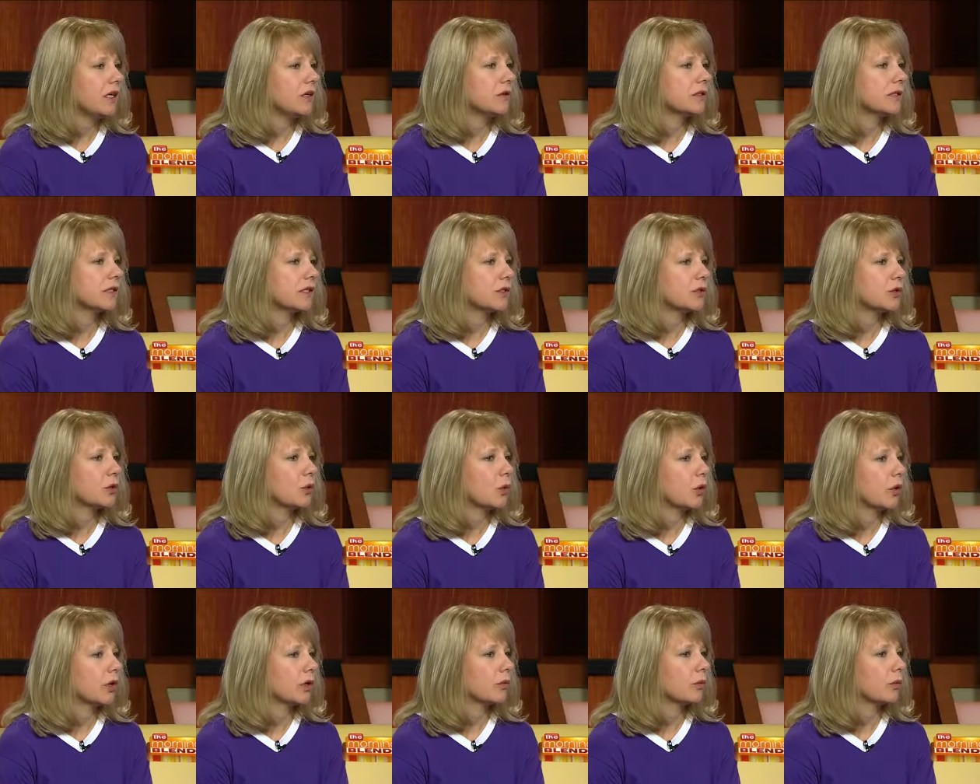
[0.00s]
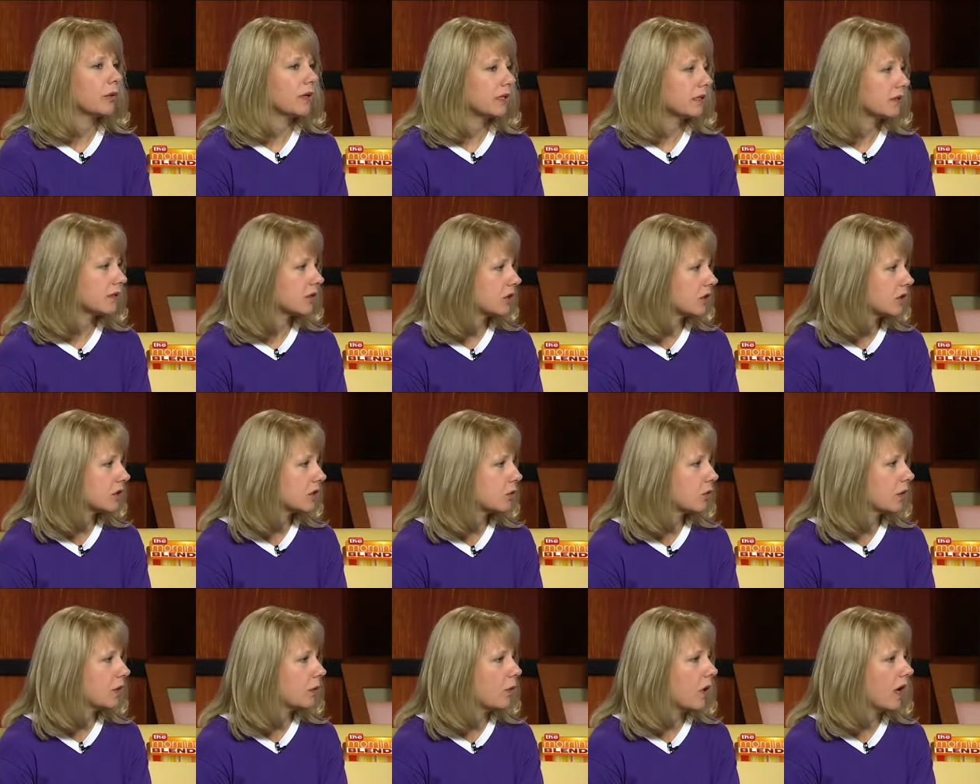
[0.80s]
to use it toward
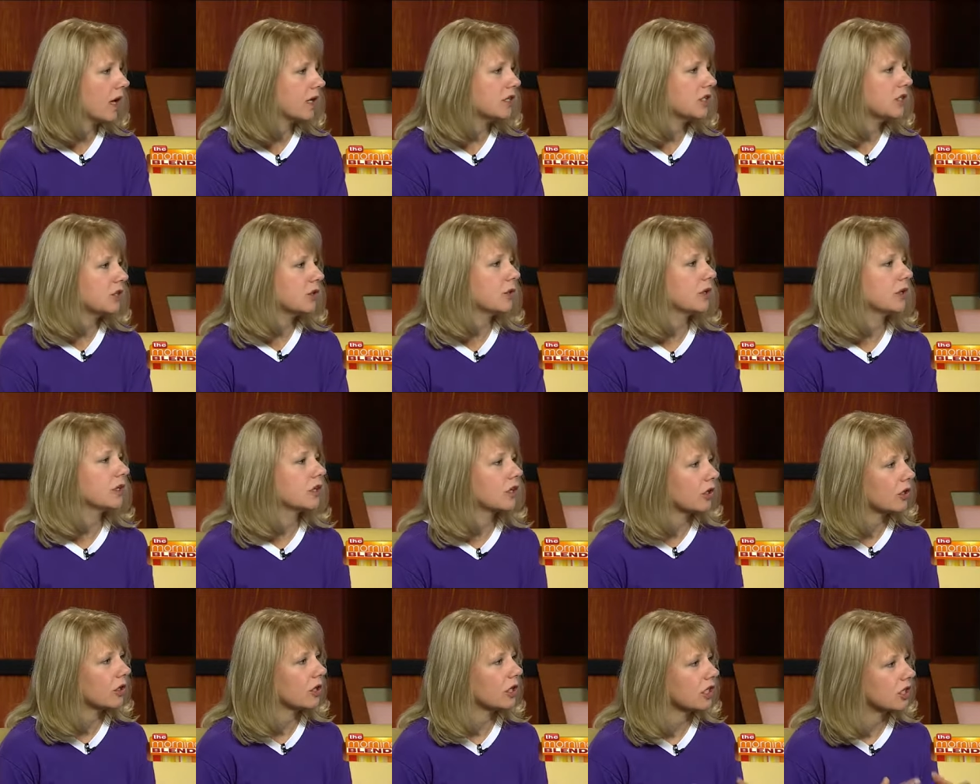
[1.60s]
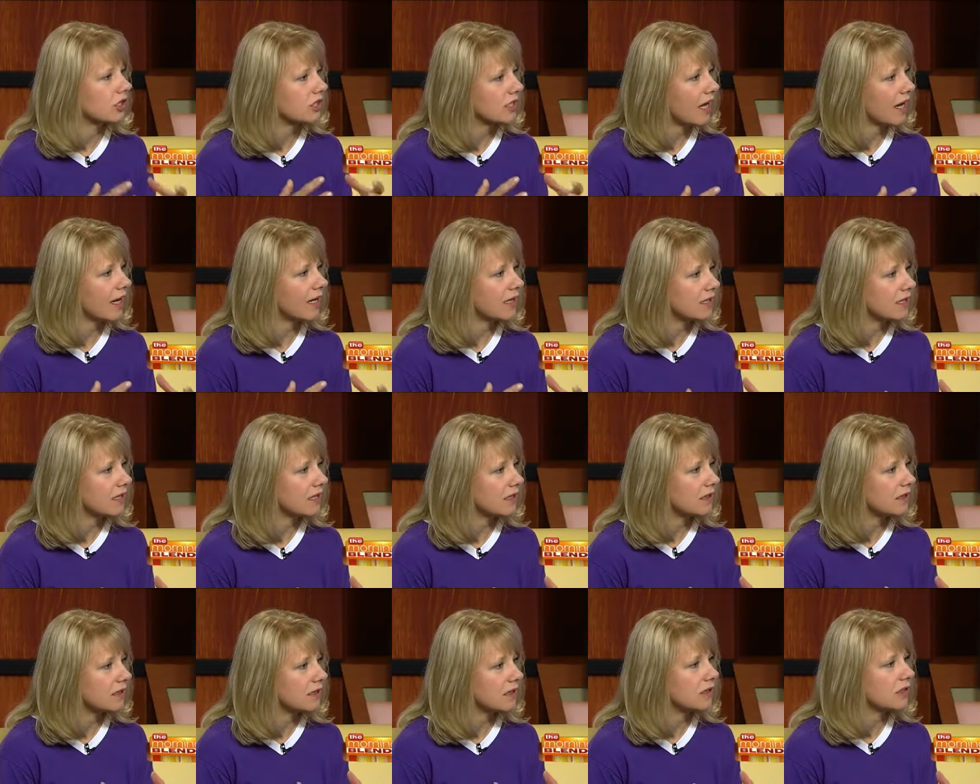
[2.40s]
research. We want to encourage
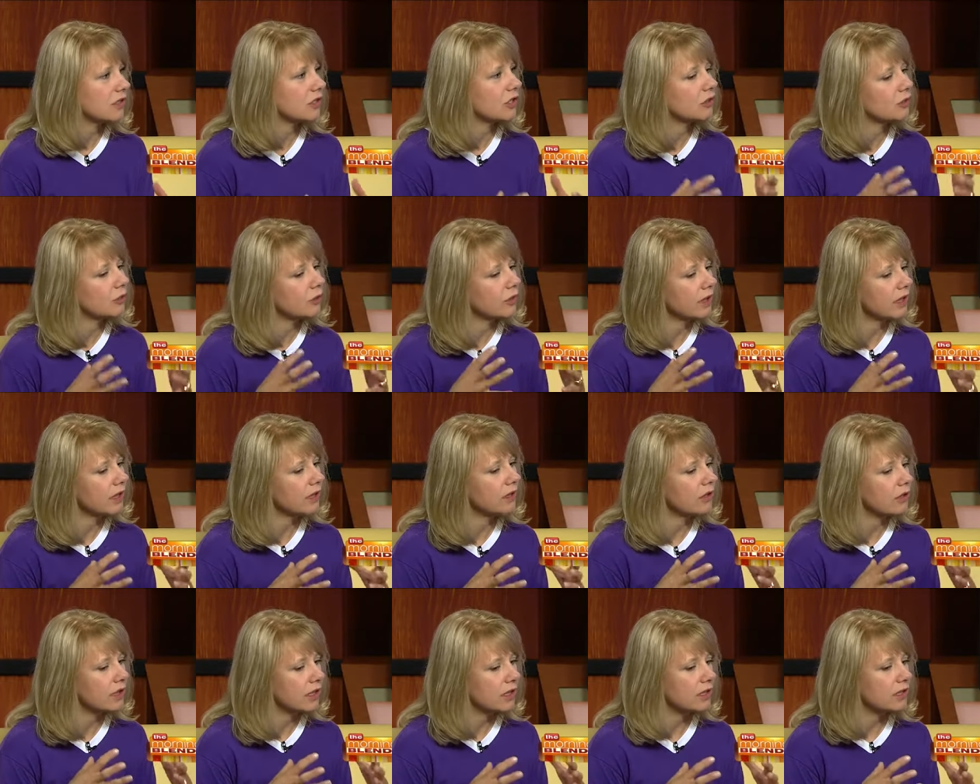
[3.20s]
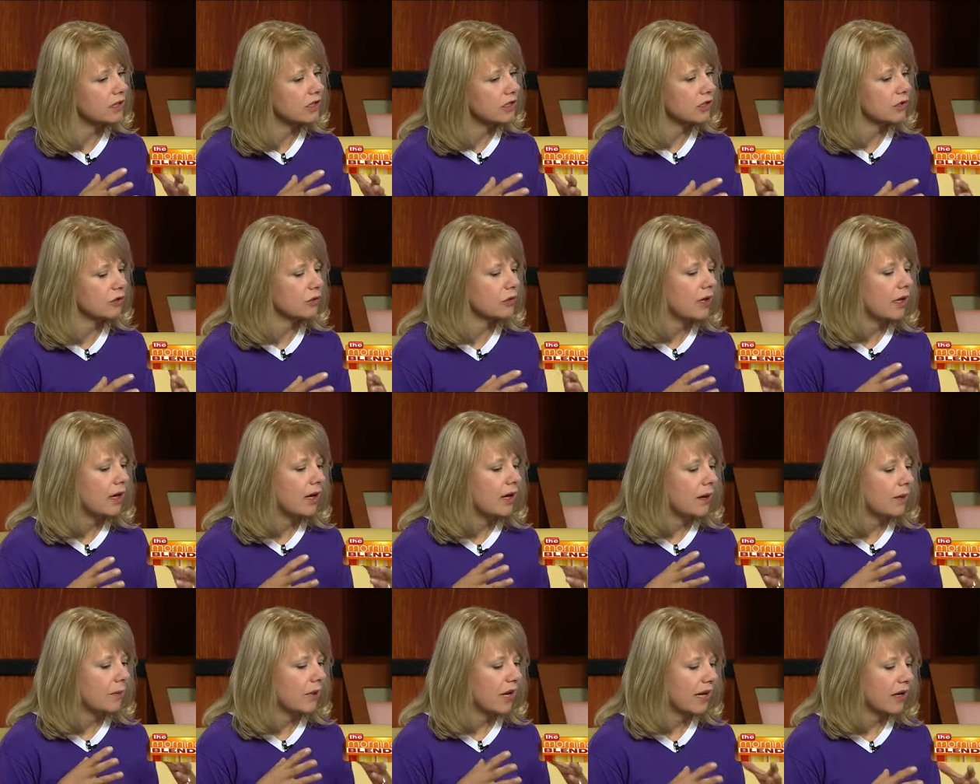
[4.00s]
scientists to really look into
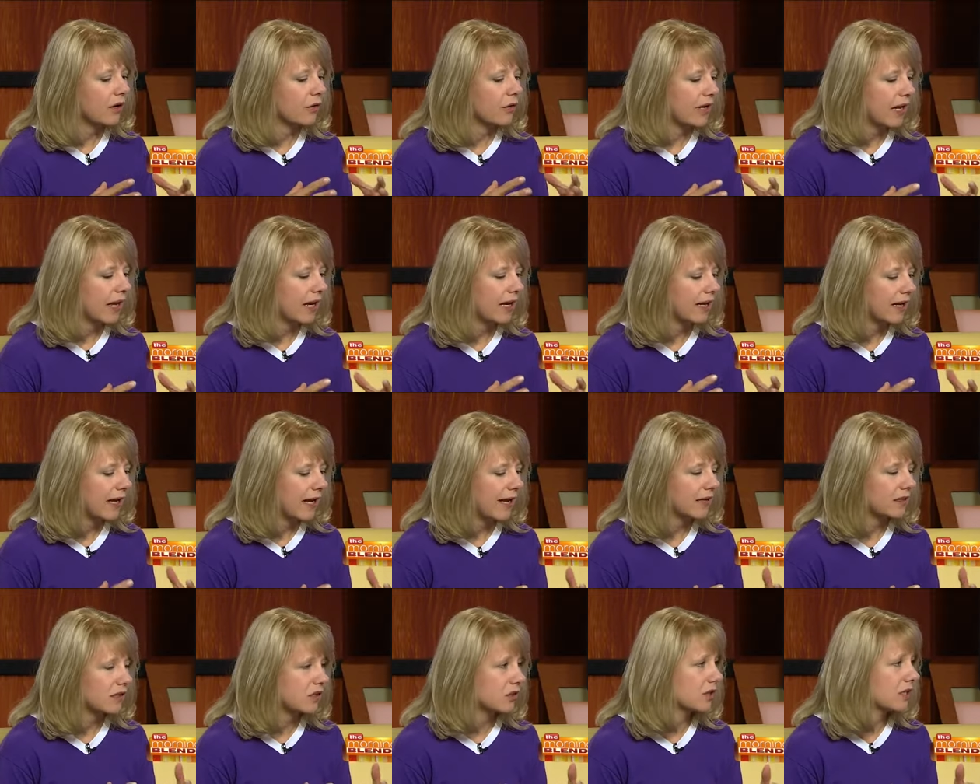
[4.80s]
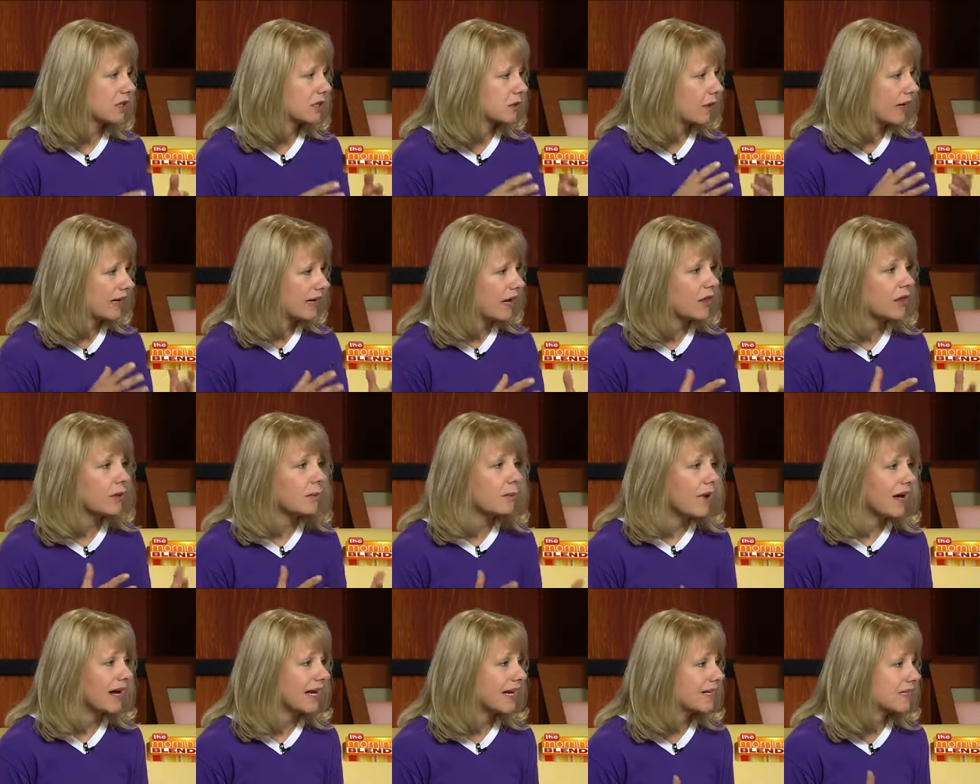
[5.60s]
pancreatic cancer because right now the
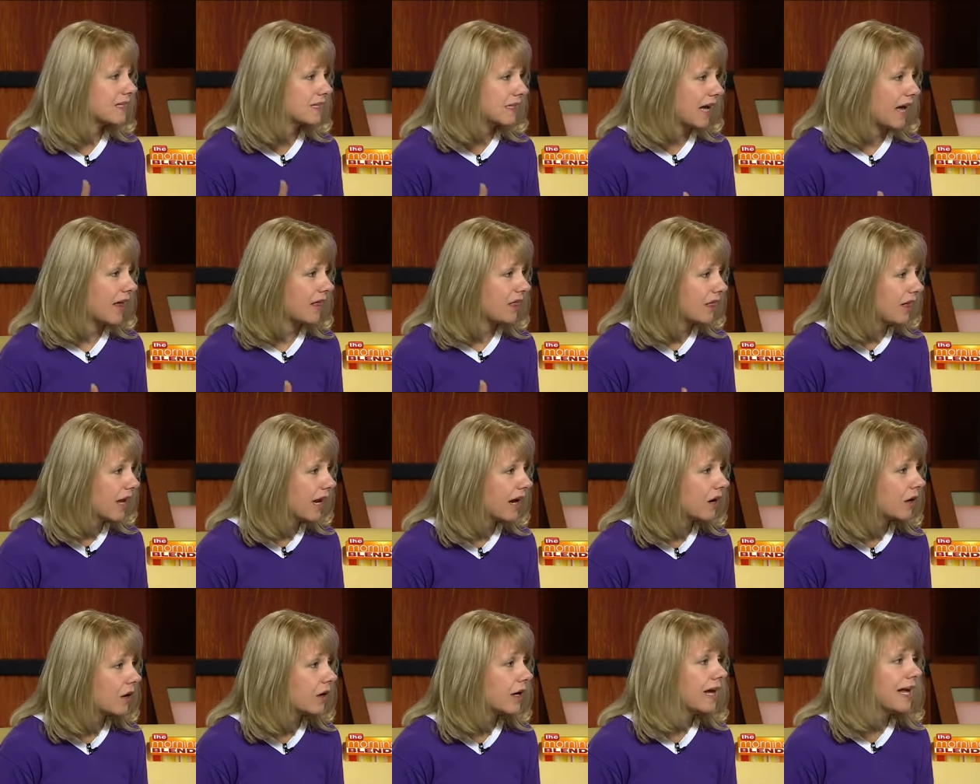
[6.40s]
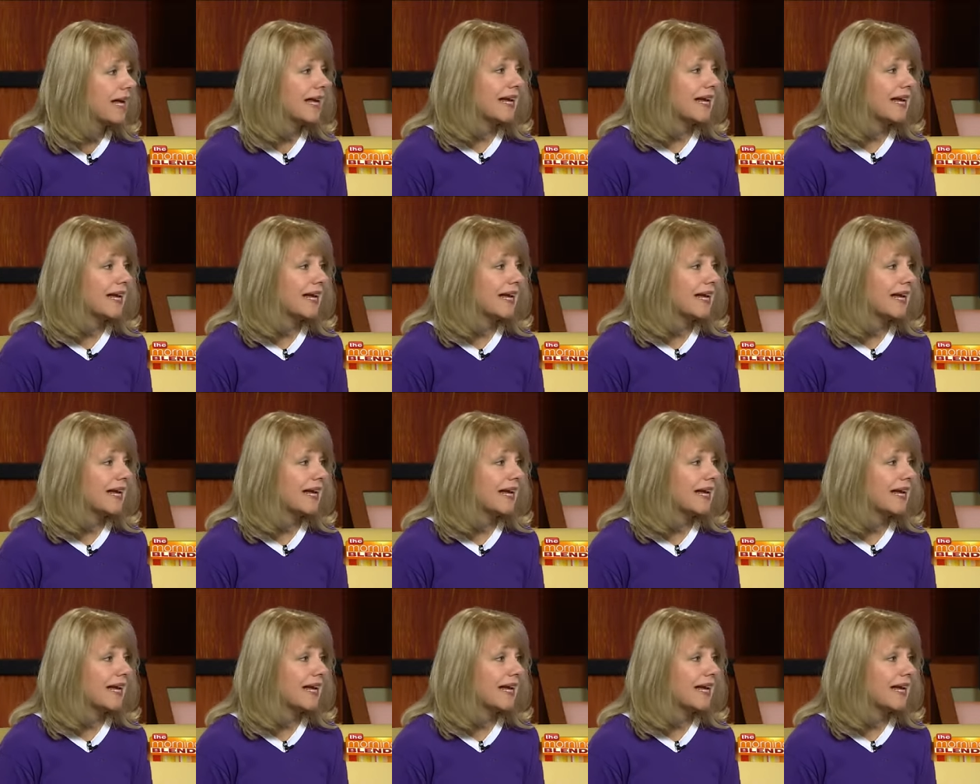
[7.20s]
money is not there.